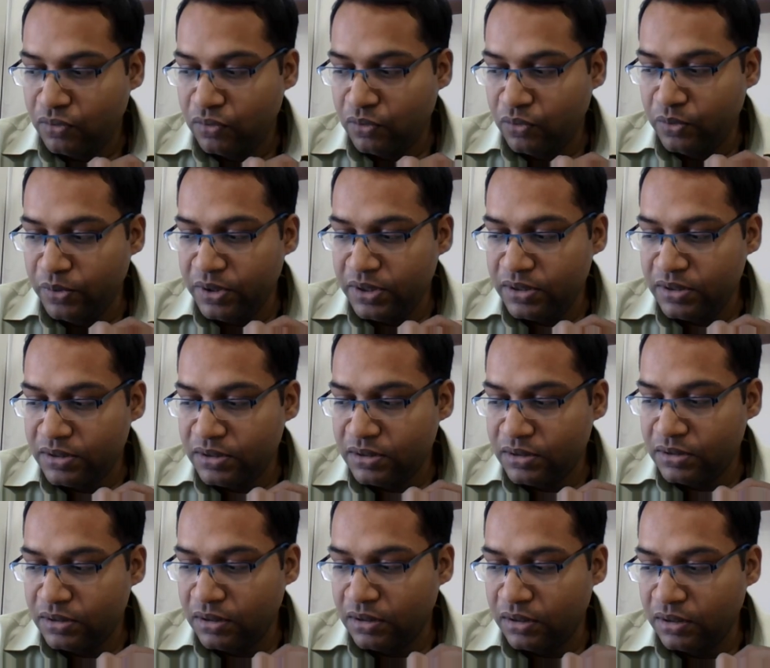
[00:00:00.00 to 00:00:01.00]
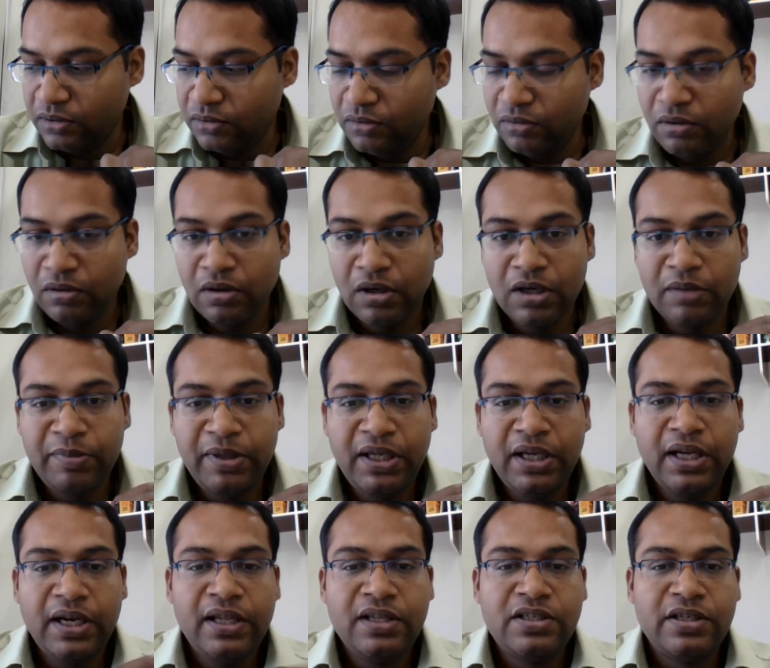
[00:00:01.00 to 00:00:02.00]
who is not being
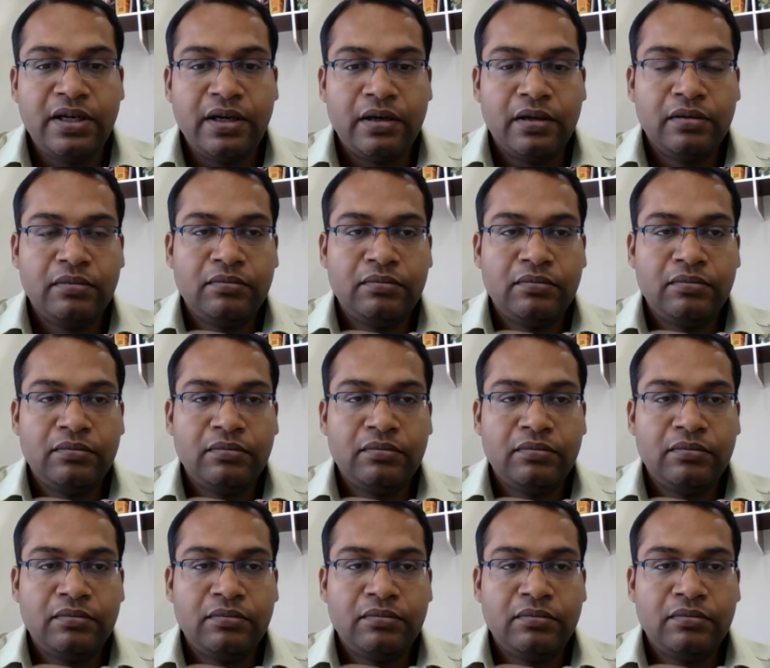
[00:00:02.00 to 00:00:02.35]
an agent.